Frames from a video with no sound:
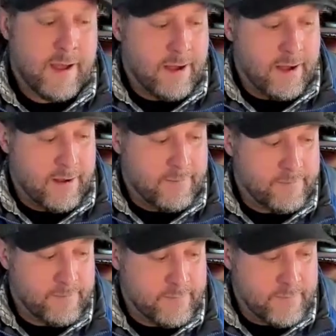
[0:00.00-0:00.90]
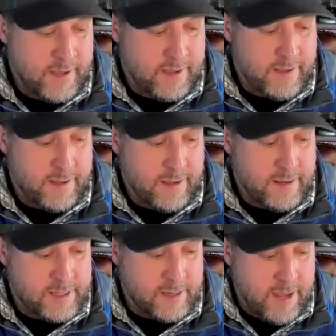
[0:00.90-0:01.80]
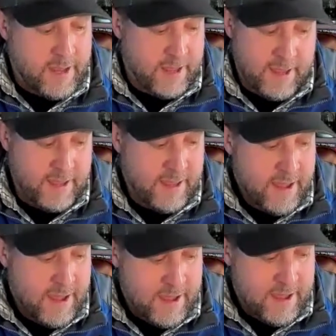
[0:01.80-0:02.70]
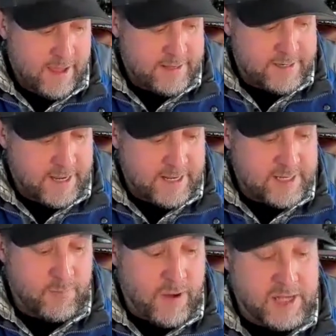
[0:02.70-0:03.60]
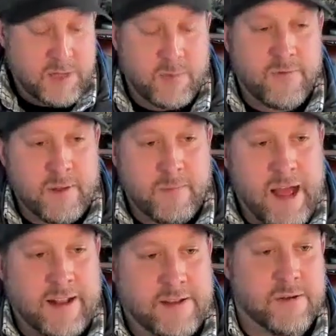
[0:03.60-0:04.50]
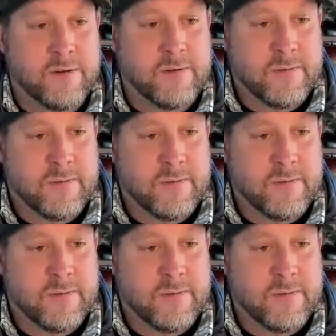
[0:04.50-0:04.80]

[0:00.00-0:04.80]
Uh, it's it's impossible for them not to.